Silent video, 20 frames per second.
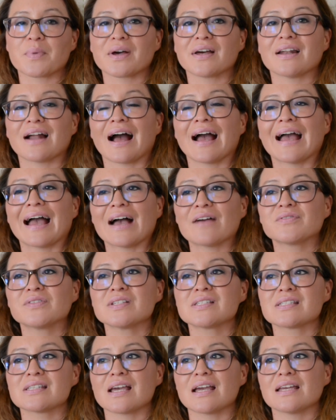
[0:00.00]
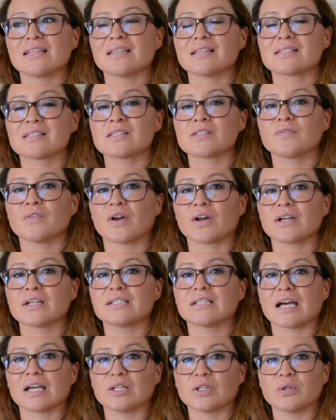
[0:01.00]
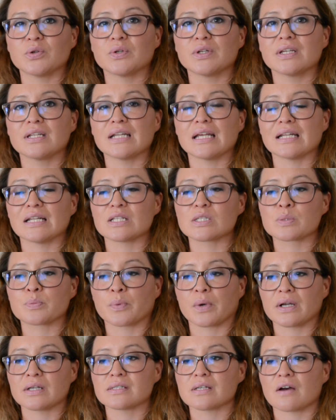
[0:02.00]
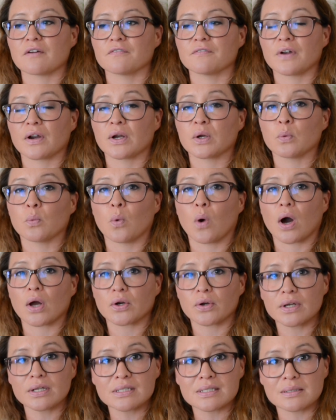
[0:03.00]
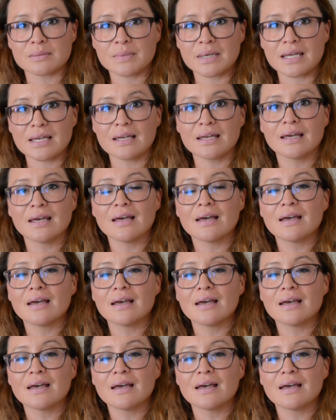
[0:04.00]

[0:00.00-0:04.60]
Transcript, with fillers: But I have to say, this is very diluted, and it sprays out very watery to me.